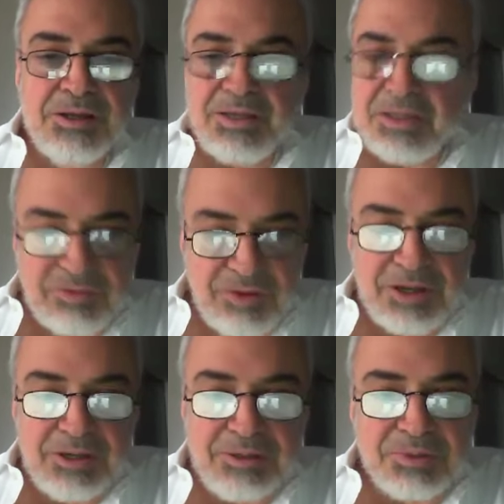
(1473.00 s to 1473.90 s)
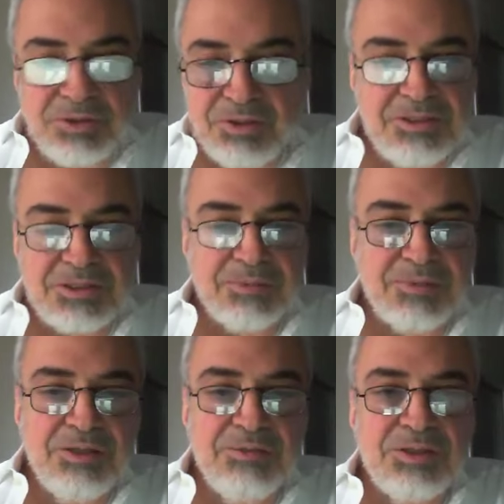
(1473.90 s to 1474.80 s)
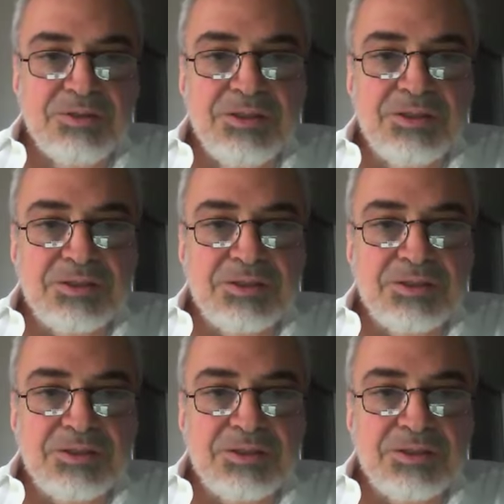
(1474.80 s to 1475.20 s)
It's fine, but you need somebody in between.